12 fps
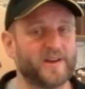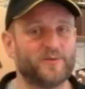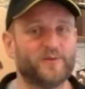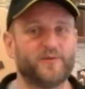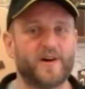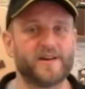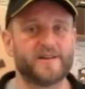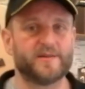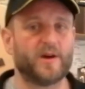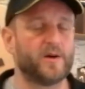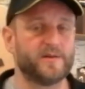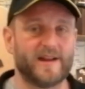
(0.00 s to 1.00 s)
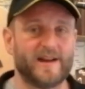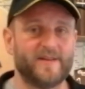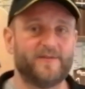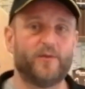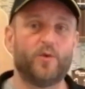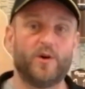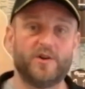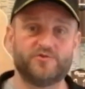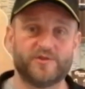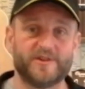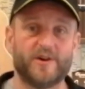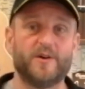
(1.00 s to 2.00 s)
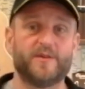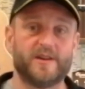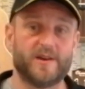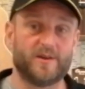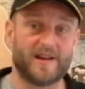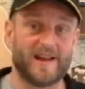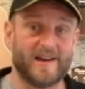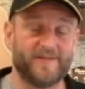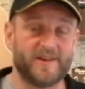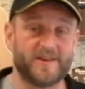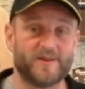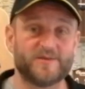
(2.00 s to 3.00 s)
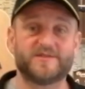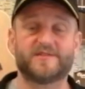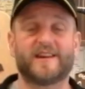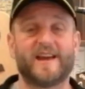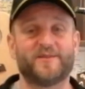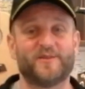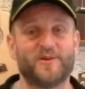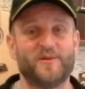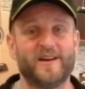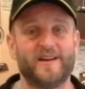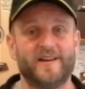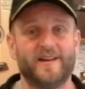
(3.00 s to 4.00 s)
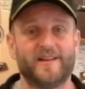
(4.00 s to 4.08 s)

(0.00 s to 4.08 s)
where you'll find nearly 400 other ukulele videos to get through.